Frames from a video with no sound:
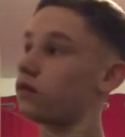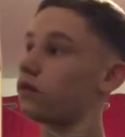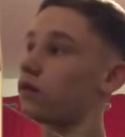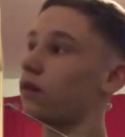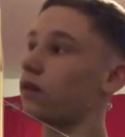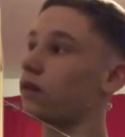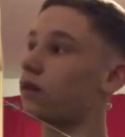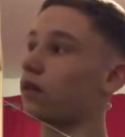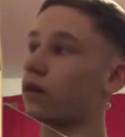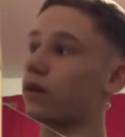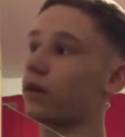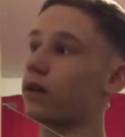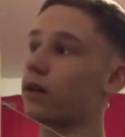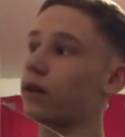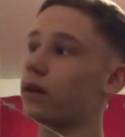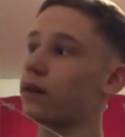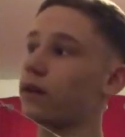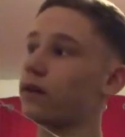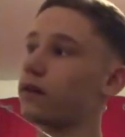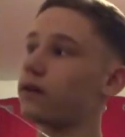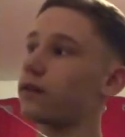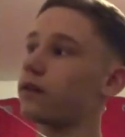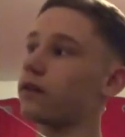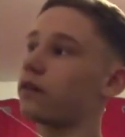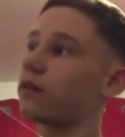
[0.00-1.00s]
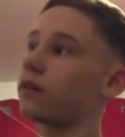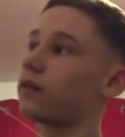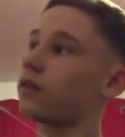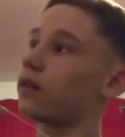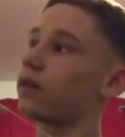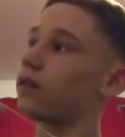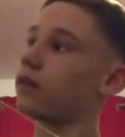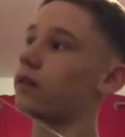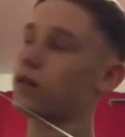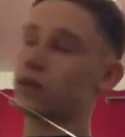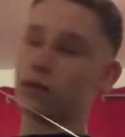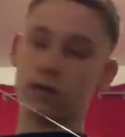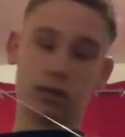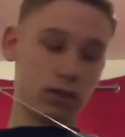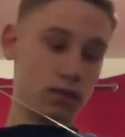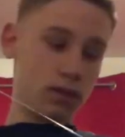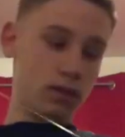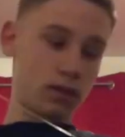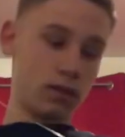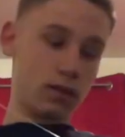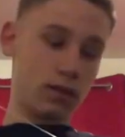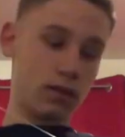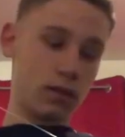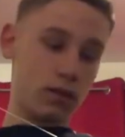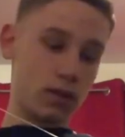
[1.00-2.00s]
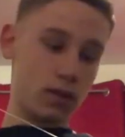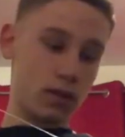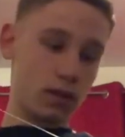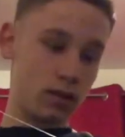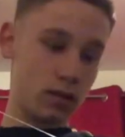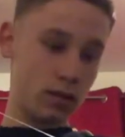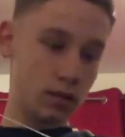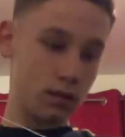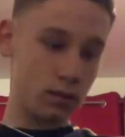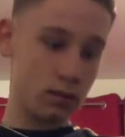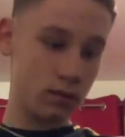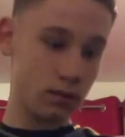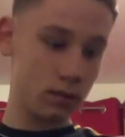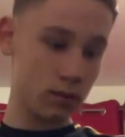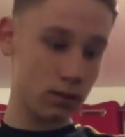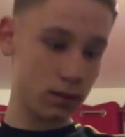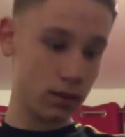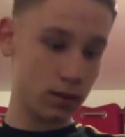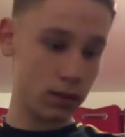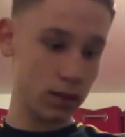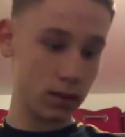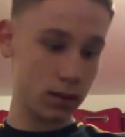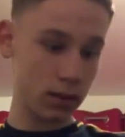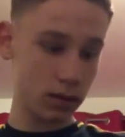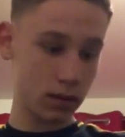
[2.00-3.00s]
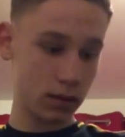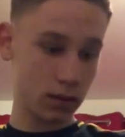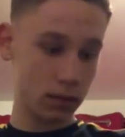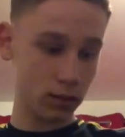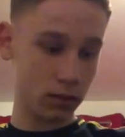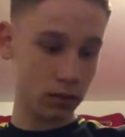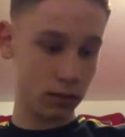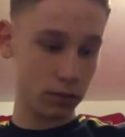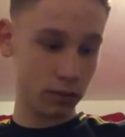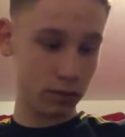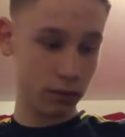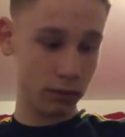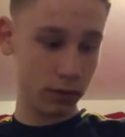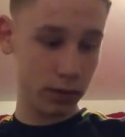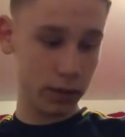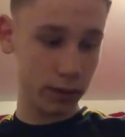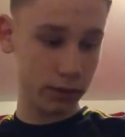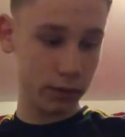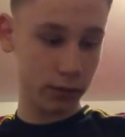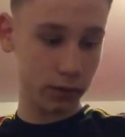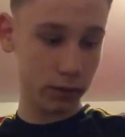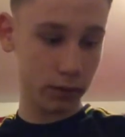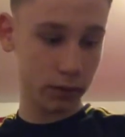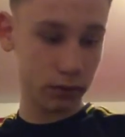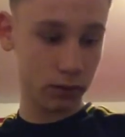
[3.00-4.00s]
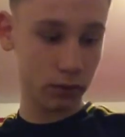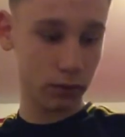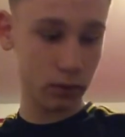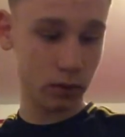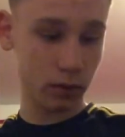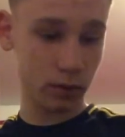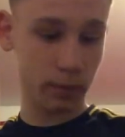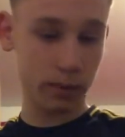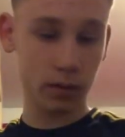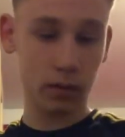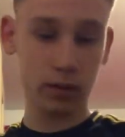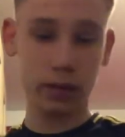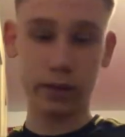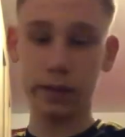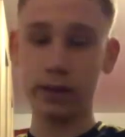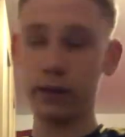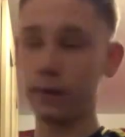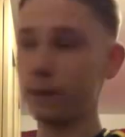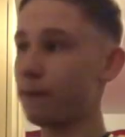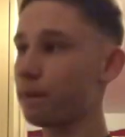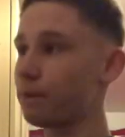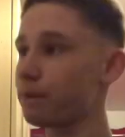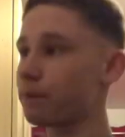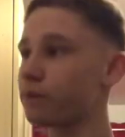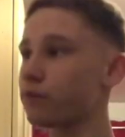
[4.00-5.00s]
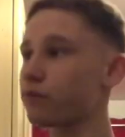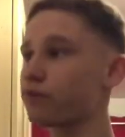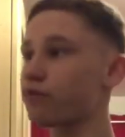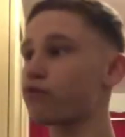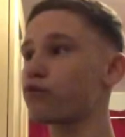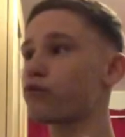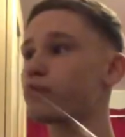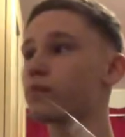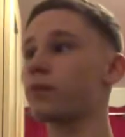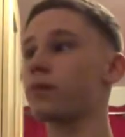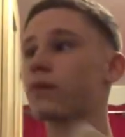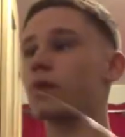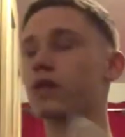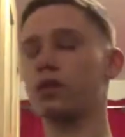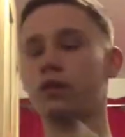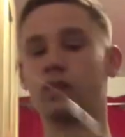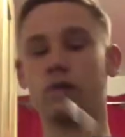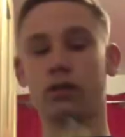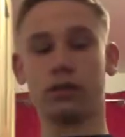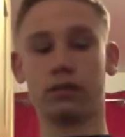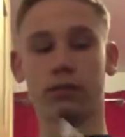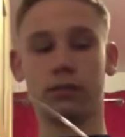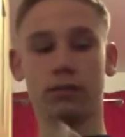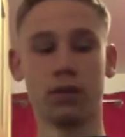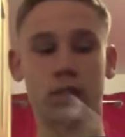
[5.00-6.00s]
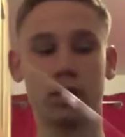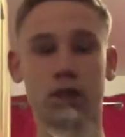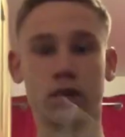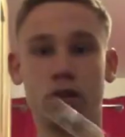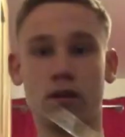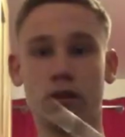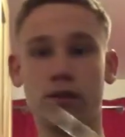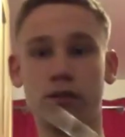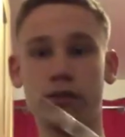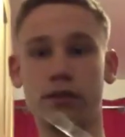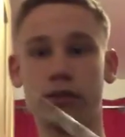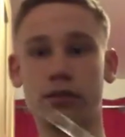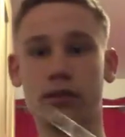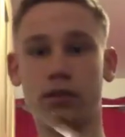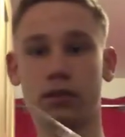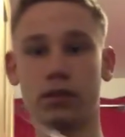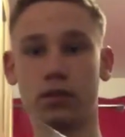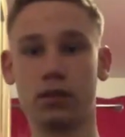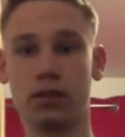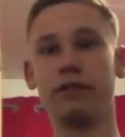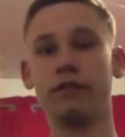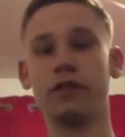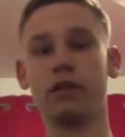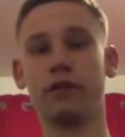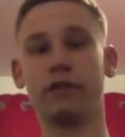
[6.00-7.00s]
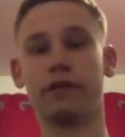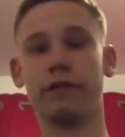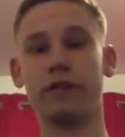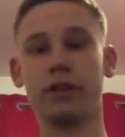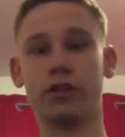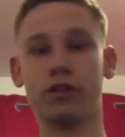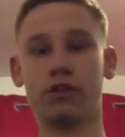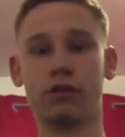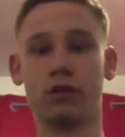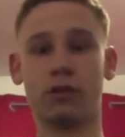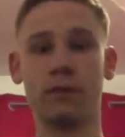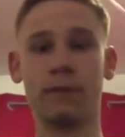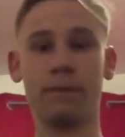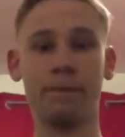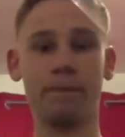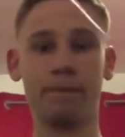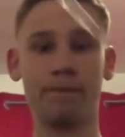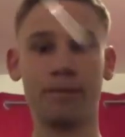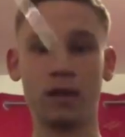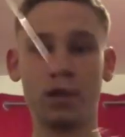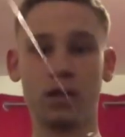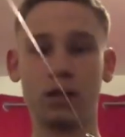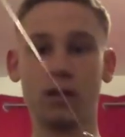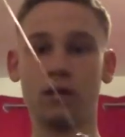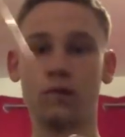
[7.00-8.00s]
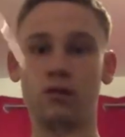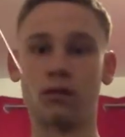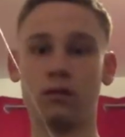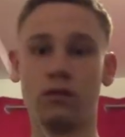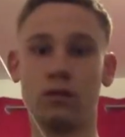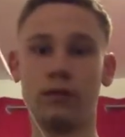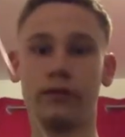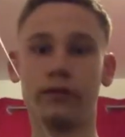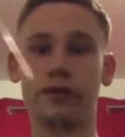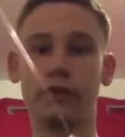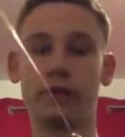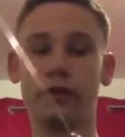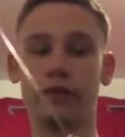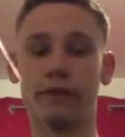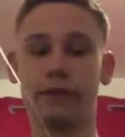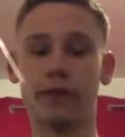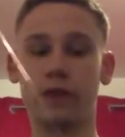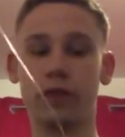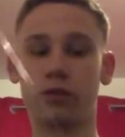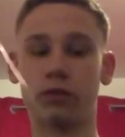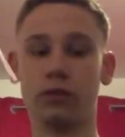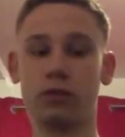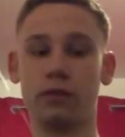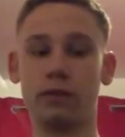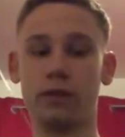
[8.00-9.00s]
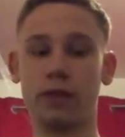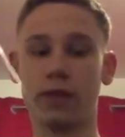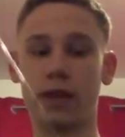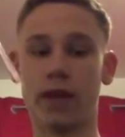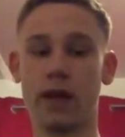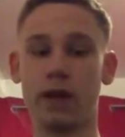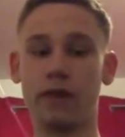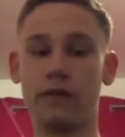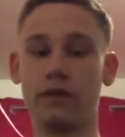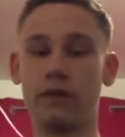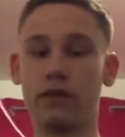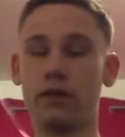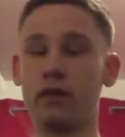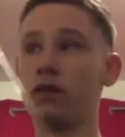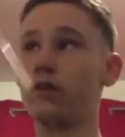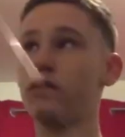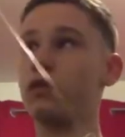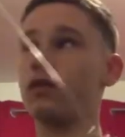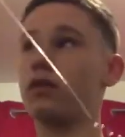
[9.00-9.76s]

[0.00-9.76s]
Like that. And then the reason it's called a pulley is because if you had a fish on, obviously the fish would be heavier,